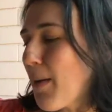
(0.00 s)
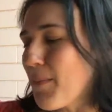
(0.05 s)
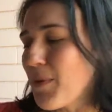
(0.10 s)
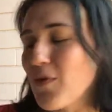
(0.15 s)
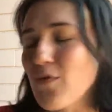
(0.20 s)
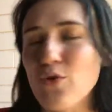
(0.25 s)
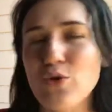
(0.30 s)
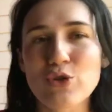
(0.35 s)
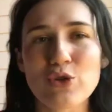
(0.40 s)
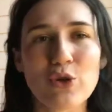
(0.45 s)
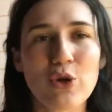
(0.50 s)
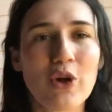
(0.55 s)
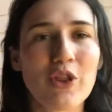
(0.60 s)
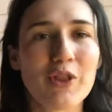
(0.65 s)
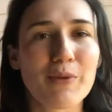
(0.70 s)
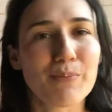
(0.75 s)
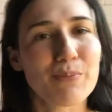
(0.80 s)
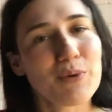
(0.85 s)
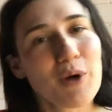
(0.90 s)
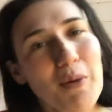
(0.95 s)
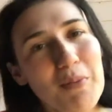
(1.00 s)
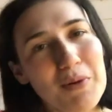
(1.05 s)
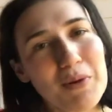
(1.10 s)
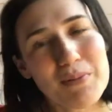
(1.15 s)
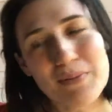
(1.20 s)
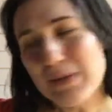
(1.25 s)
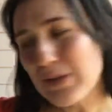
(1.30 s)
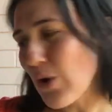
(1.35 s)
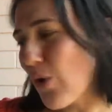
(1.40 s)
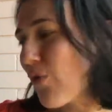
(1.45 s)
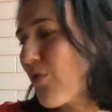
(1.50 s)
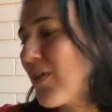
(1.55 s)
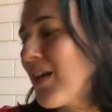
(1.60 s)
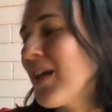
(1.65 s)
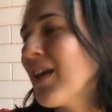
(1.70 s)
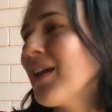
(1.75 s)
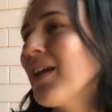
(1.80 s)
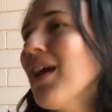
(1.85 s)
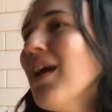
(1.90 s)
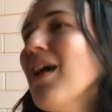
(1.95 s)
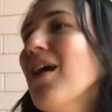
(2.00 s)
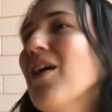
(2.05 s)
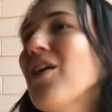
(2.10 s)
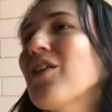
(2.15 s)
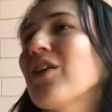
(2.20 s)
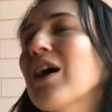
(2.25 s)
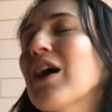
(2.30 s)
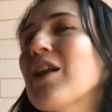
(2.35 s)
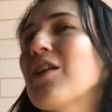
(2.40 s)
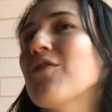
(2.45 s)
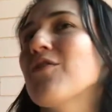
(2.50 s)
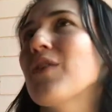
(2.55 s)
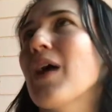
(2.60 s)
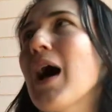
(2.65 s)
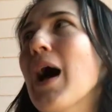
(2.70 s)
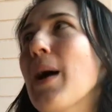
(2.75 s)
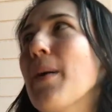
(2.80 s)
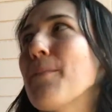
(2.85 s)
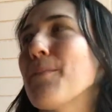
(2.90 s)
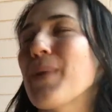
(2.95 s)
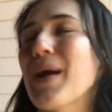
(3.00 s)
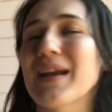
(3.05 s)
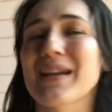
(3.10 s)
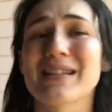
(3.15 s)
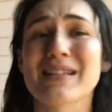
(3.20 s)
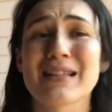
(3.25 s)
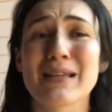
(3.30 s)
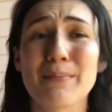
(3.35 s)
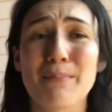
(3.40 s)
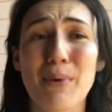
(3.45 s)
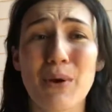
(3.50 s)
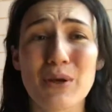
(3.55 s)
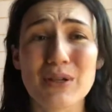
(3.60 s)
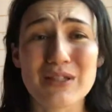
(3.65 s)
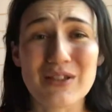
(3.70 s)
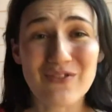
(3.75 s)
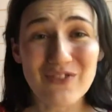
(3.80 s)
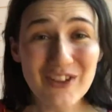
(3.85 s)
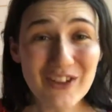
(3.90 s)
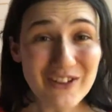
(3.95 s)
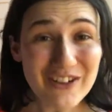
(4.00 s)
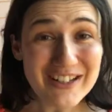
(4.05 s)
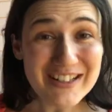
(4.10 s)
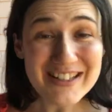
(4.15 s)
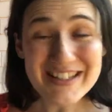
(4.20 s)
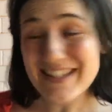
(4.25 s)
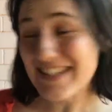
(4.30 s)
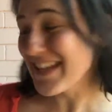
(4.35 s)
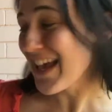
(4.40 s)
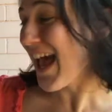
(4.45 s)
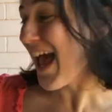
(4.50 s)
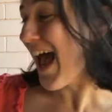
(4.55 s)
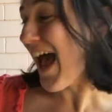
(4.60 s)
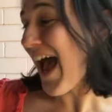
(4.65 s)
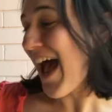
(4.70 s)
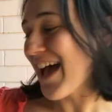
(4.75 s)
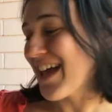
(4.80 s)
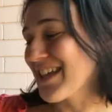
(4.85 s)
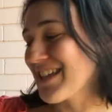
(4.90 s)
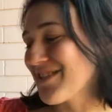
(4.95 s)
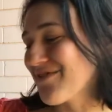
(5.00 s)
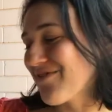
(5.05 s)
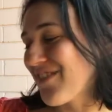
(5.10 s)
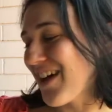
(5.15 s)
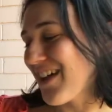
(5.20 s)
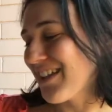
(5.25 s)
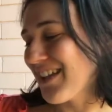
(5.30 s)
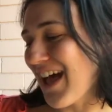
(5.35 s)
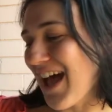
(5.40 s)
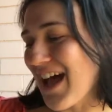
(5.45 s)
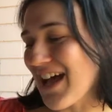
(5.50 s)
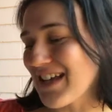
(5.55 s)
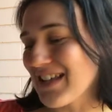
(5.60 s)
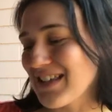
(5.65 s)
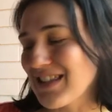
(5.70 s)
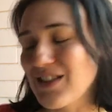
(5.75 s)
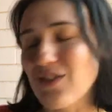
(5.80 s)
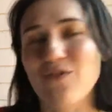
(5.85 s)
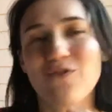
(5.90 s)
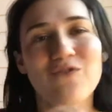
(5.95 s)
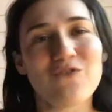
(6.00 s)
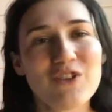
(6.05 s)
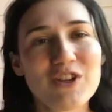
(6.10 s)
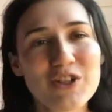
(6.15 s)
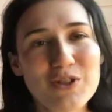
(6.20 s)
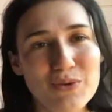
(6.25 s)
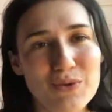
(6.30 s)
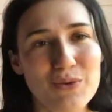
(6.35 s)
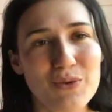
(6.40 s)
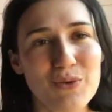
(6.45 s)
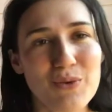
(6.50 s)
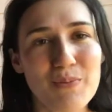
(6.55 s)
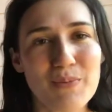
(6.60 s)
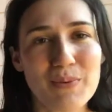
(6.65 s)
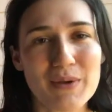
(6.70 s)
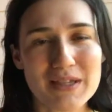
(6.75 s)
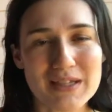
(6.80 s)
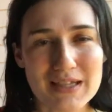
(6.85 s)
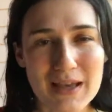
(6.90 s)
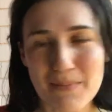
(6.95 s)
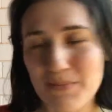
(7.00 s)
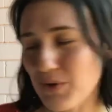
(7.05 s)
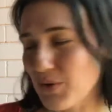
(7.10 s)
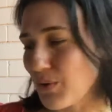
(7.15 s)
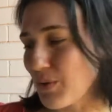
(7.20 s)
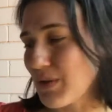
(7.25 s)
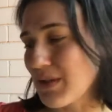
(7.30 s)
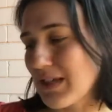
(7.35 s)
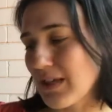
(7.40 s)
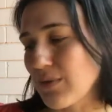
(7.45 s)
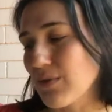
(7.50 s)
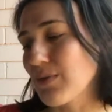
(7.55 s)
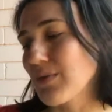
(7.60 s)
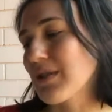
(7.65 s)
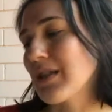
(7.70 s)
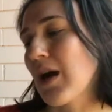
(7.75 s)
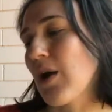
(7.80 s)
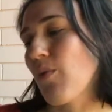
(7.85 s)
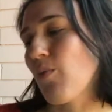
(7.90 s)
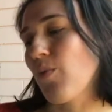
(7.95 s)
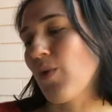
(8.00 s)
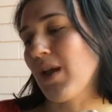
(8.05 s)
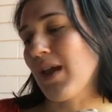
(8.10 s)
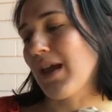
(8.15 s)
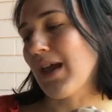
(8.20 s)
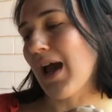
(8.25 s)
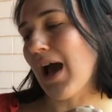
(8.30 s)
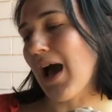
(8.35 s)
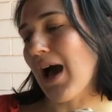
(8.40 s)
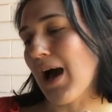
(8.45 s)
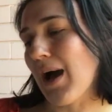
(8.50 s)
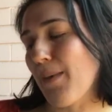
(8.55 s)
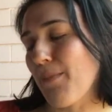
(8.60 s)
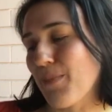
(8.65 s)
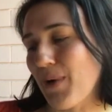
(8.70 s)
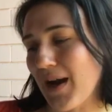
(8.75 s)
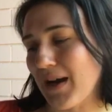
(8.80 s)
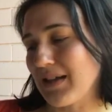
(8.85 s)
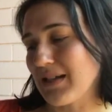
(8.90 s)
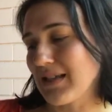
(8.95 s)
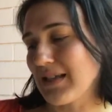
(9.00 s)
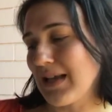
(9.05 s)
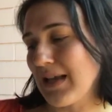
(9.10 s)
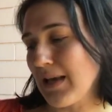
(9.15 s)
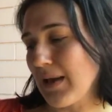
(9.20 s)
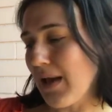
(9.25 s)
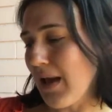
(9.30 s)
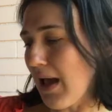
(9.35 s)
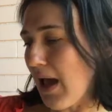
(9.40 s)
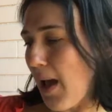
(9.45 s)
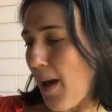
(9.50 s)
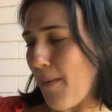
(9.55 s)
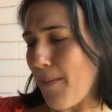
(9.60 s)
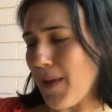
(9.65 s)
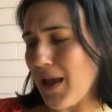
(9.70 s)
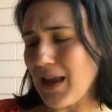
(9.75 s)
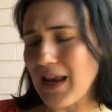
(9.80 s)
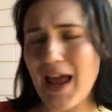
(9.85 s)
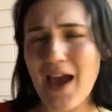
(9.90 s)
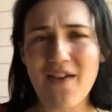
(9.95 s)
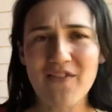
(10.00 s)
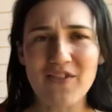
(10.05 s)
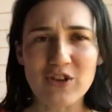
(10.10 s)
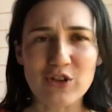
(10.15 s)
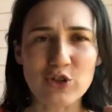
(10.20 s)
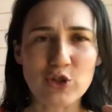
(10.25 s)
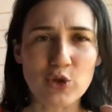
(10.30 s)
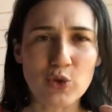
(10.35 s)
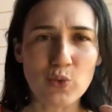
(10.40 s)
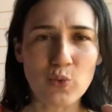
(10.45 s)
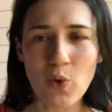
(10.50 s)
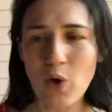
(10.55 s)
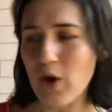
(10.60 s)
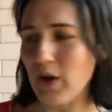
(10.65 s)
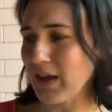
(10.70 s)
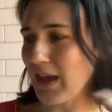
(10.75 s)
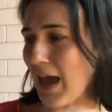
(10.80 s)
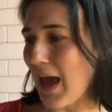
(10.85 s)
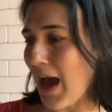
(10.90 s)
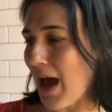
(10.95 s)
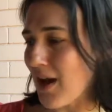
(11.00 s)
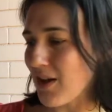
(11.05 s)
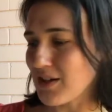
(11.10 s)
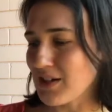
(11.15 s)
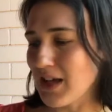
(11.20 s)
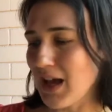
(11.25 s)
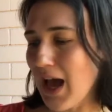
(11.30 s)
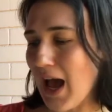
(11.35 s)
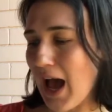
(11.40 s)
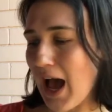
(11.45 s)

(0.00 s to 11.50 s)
But you've also got the problem solving, kind of practicing perseverance, as well as the visual perceptual skills that we are practicing in having to work out,